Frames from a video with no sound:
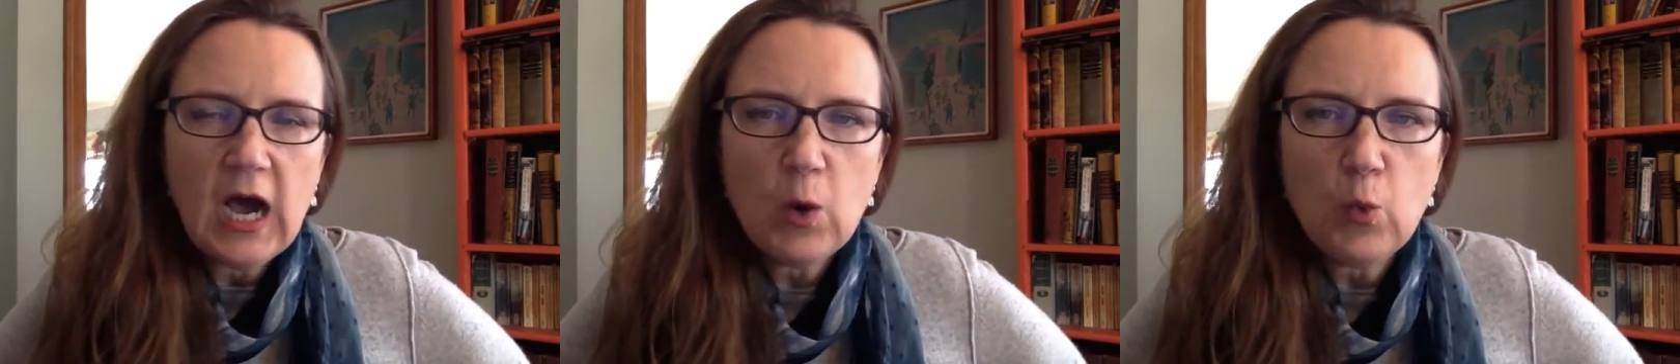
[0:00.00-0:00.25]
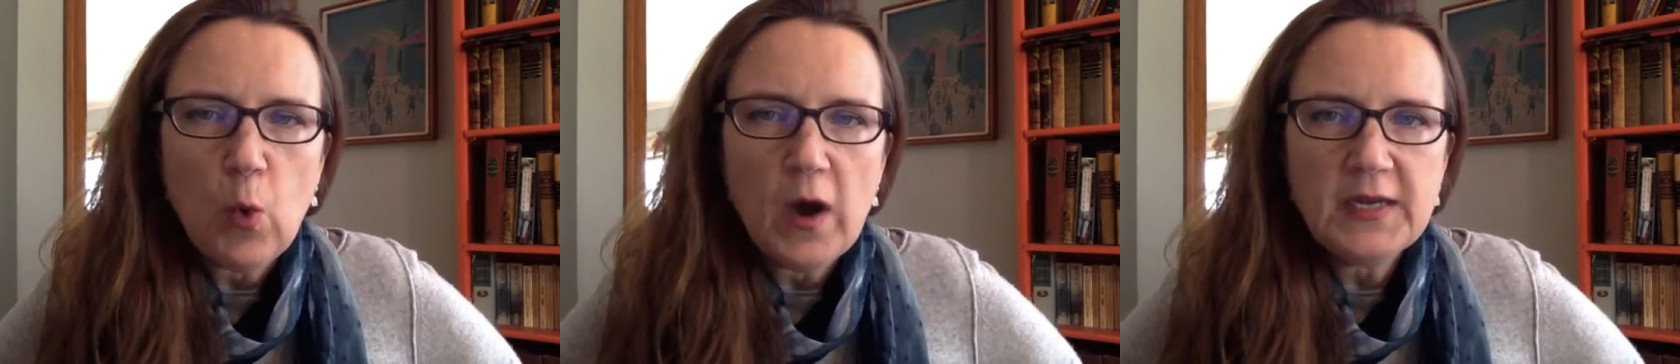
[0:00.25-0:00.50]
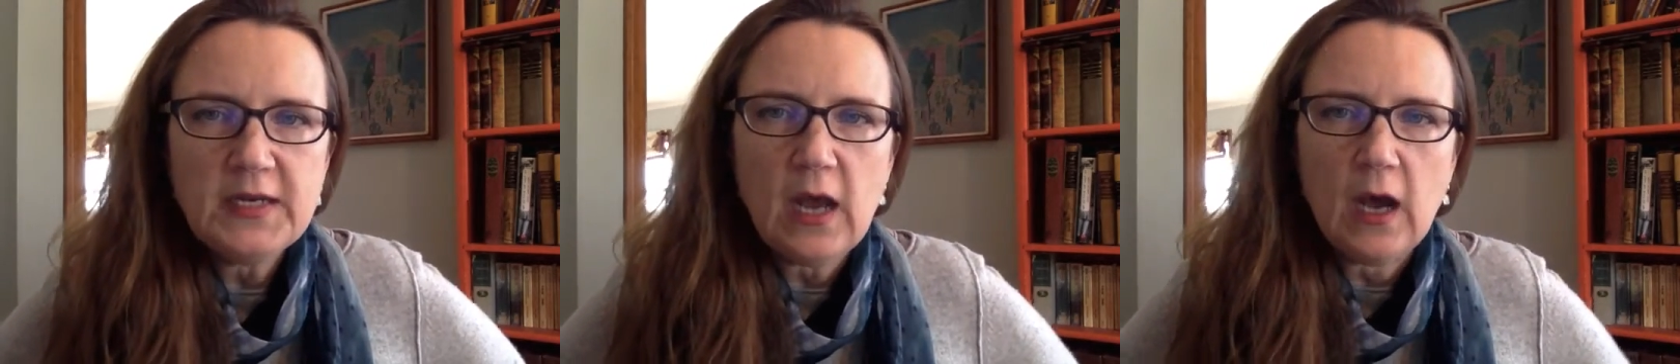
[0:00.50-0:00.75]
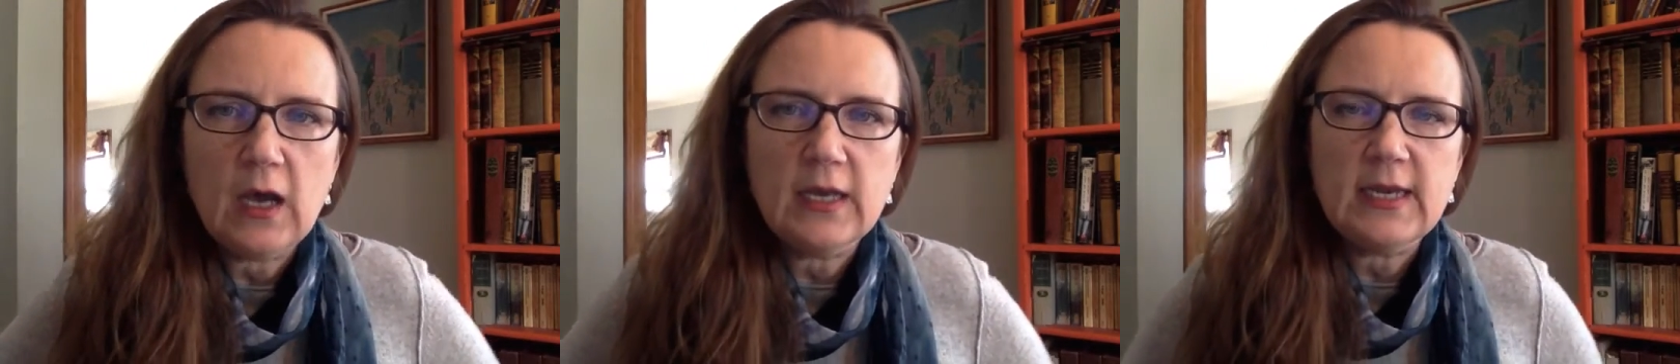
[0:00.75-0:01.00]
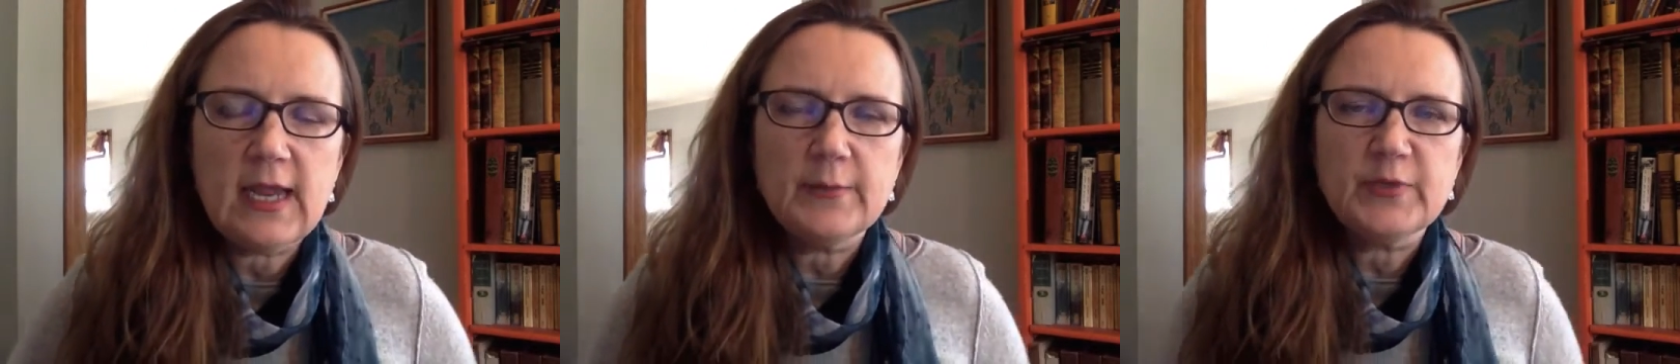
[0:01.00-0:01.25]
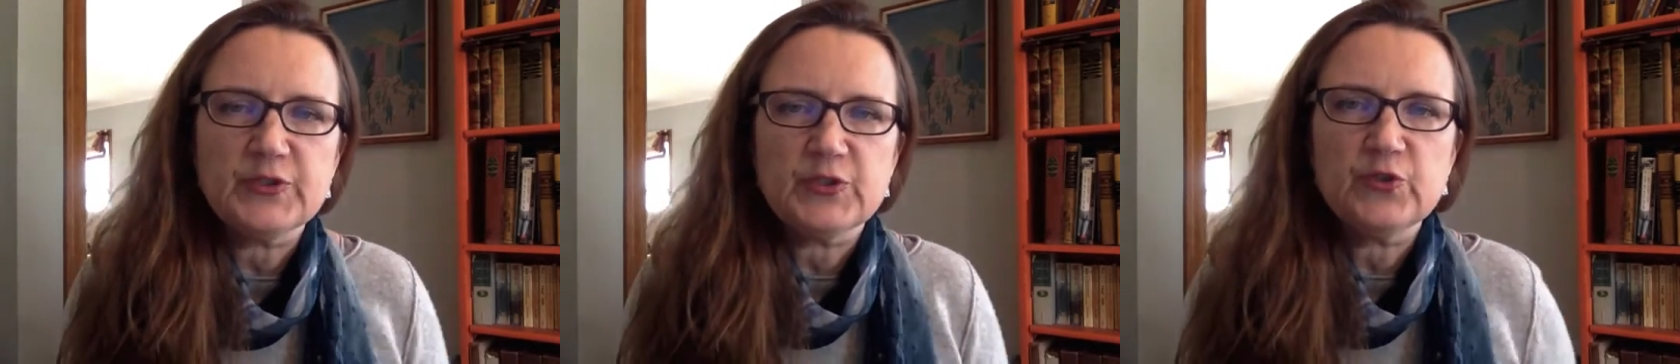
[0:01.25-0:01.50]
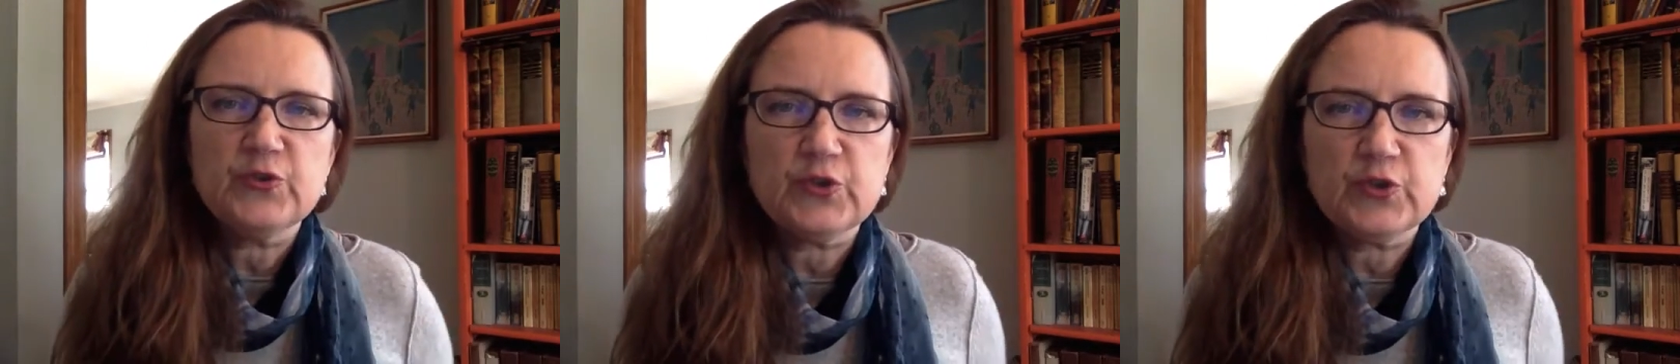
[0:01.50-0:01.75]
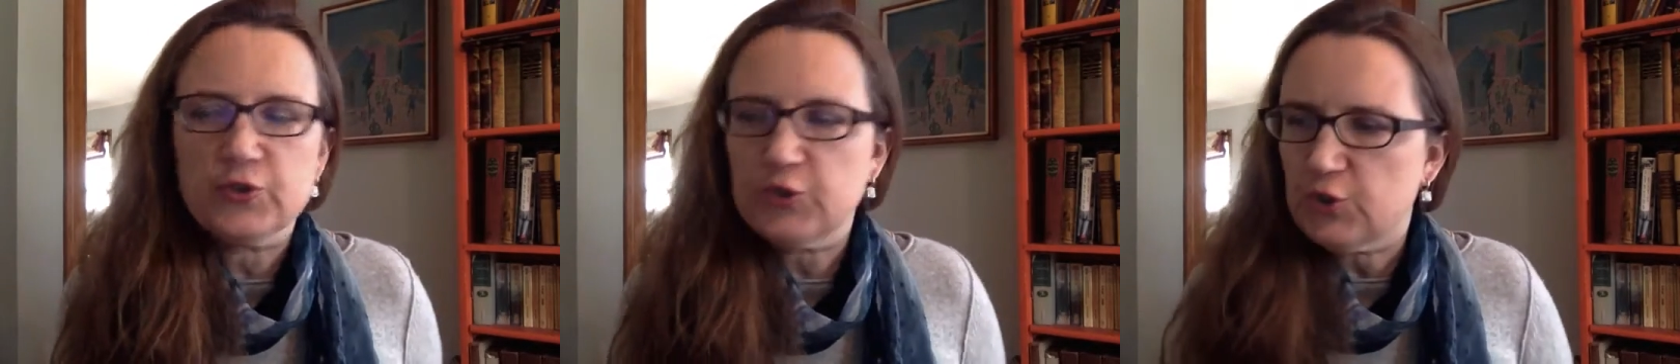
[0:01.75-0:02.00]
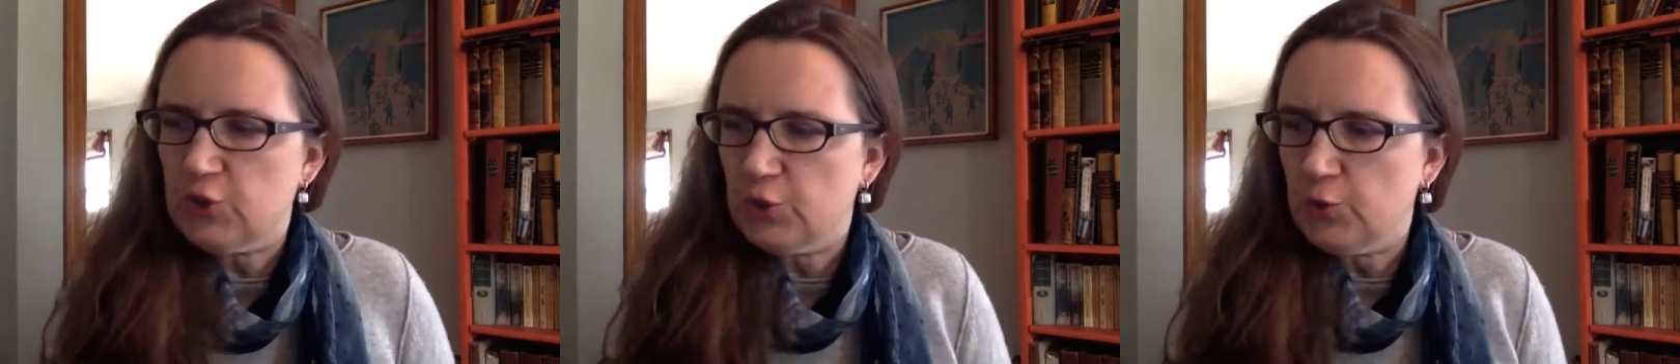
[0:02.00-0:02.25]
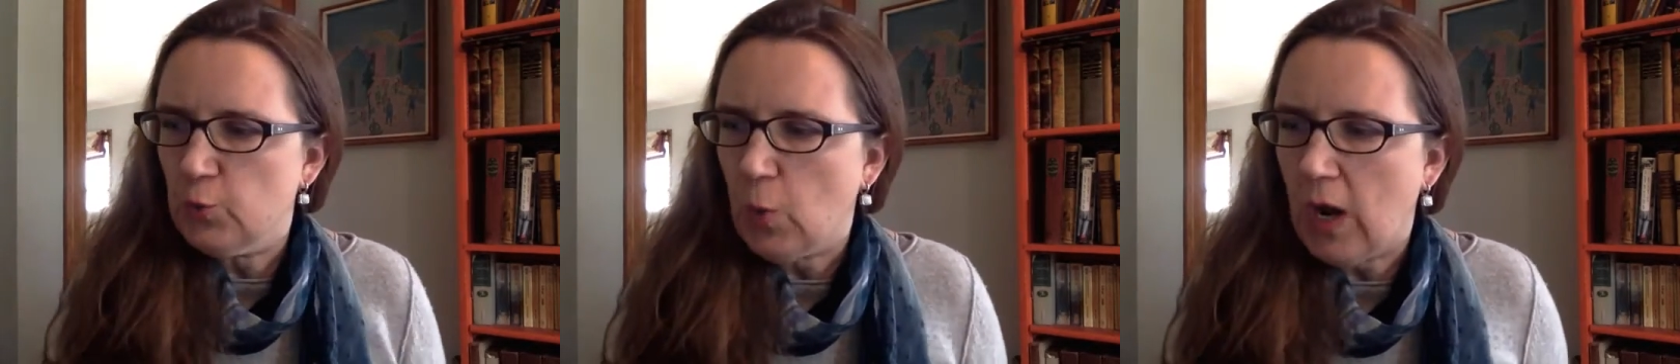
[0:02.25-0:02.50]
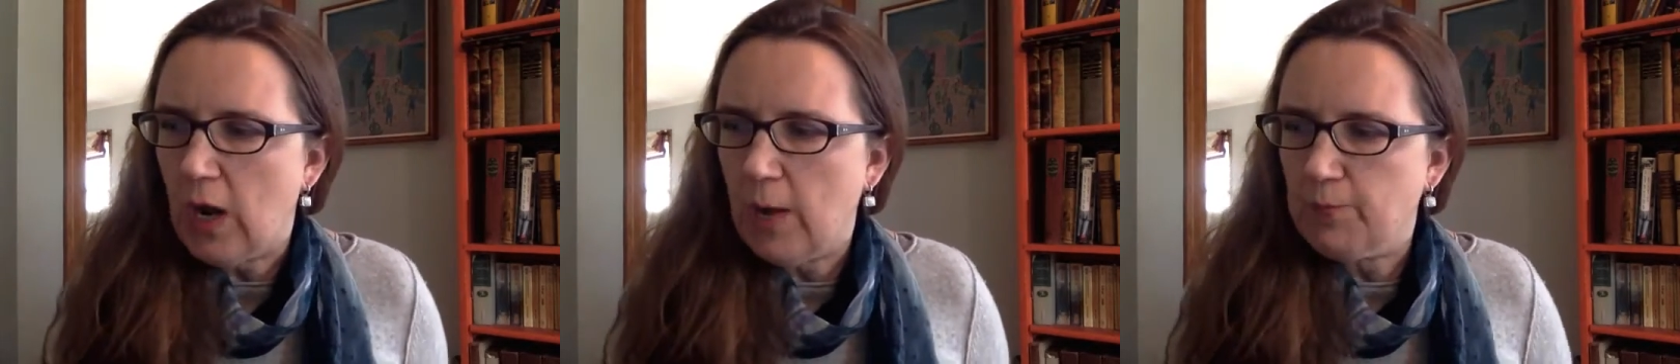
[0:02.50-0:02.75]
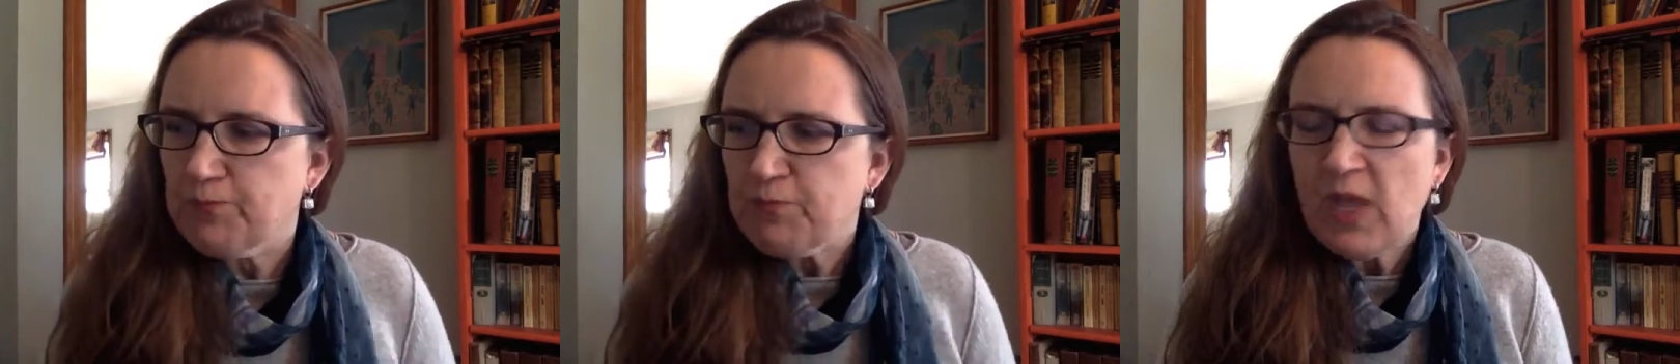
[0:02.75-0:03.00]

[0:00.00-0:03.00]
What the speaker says: One enables users to